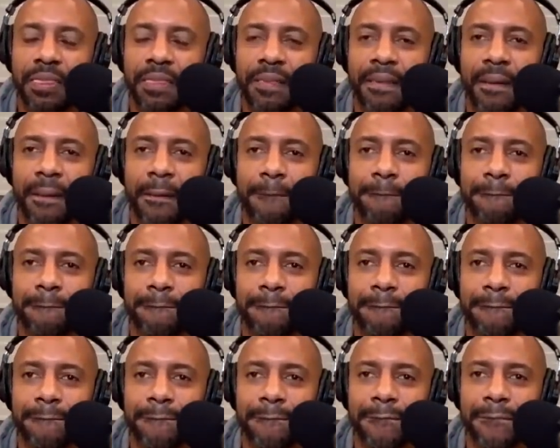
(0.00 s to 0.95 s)

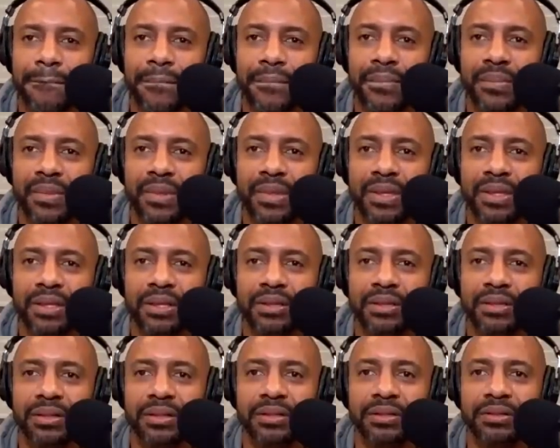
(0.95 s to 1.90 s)

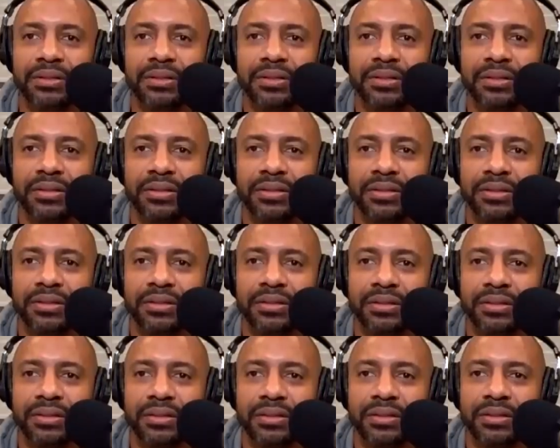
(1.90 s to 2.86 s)

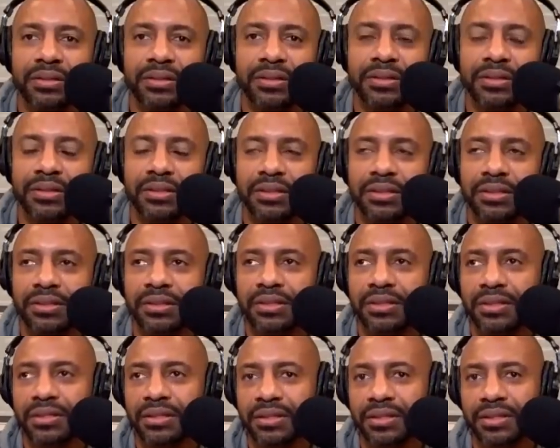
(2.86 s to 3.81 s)

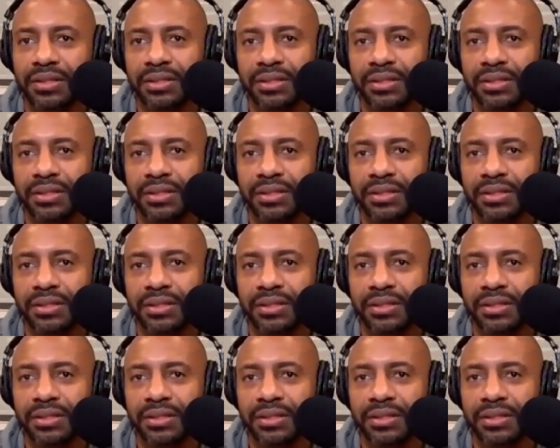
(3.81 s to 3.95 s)
The person shown says nothing.